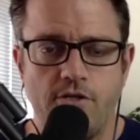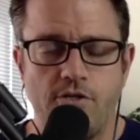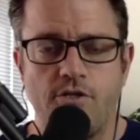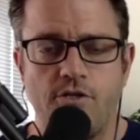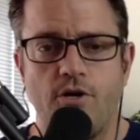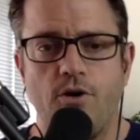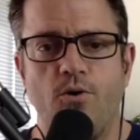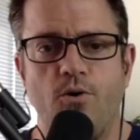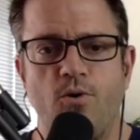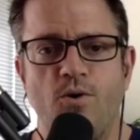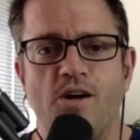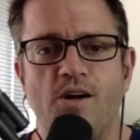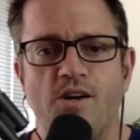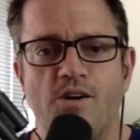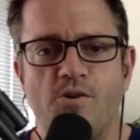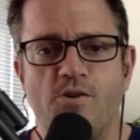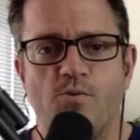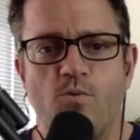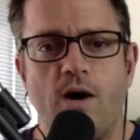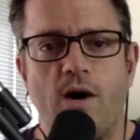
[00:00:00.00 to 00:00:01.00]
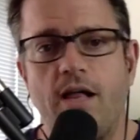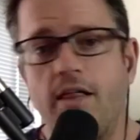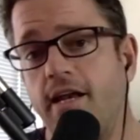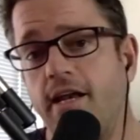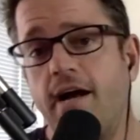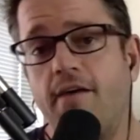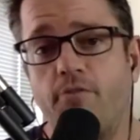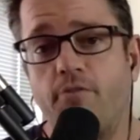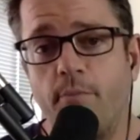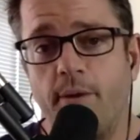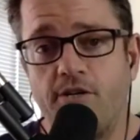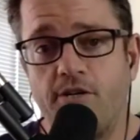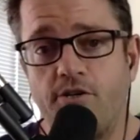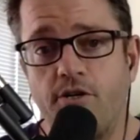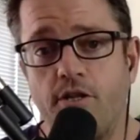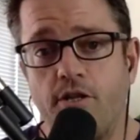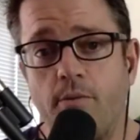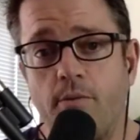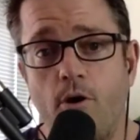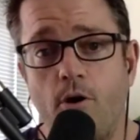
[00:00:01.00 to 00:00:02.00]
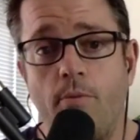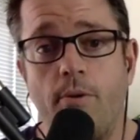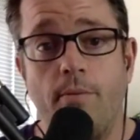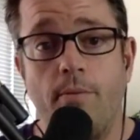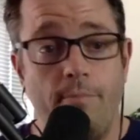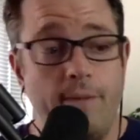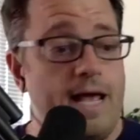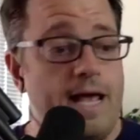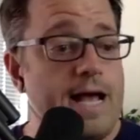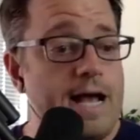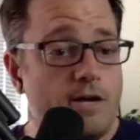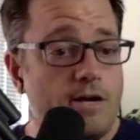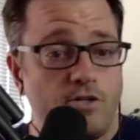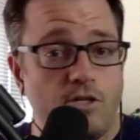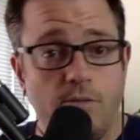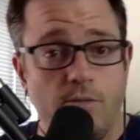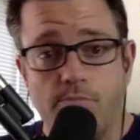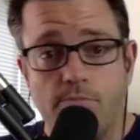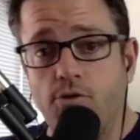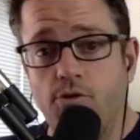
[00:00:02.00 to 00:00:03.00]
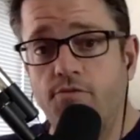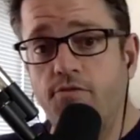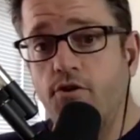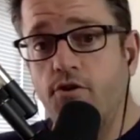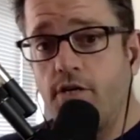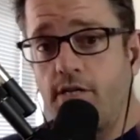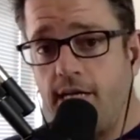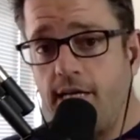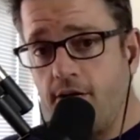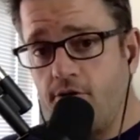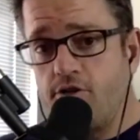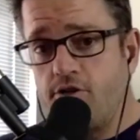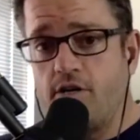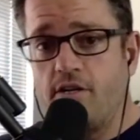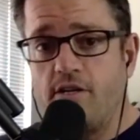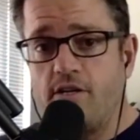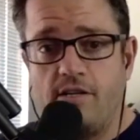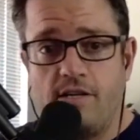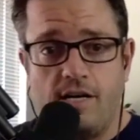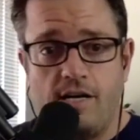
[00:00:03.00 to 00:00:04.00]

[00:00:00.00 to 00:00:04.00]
So while an affirmation in the moment may actually move your attention,